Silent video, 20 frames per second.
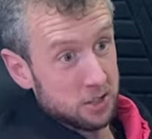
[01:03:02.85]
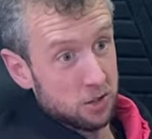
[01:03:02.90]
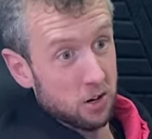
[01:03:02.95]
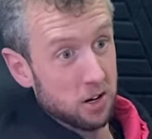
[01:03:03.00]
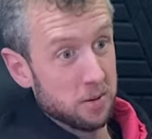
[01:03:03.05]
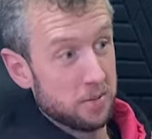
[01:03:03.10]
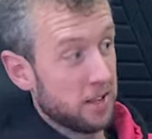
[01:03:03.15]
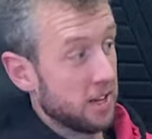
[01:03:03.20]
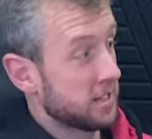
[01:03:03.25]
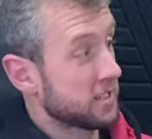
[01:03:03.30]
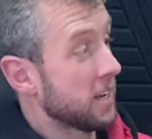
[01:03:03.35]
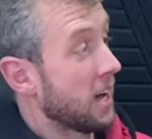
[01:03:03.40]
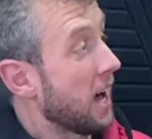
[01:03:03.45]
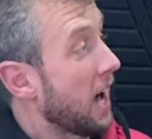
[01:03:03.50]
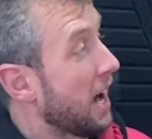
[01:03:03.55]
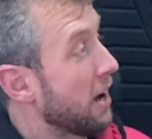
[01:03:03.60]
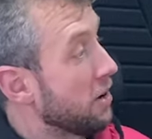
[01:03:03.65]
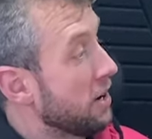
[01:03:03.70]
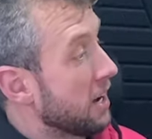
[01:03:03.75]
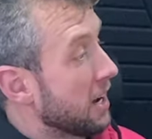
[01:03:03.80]
talk about this.
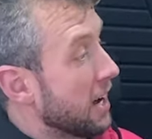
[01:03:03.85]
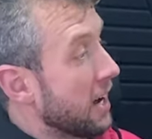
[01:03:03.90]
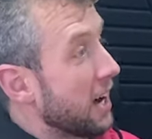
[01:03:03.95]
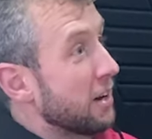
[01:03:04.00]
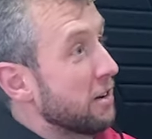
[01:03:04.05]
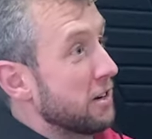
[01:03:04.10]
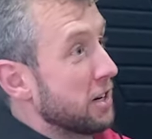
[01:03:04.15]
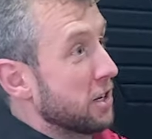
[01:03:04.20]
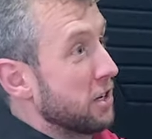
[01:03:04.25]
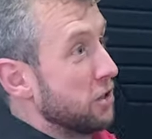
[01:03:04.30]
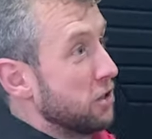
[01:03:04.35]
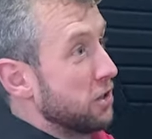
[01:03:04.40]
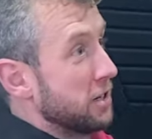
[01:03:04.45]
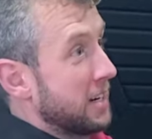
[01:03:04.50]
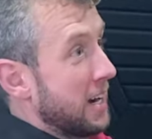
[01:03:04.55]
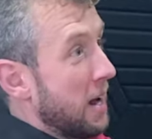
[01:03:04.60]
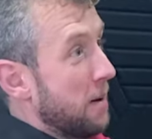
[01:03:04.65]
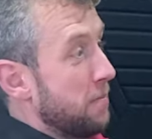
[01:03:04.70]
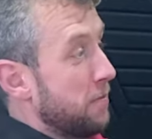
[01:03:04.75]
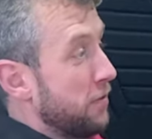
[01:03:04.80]
Yeah, could you grab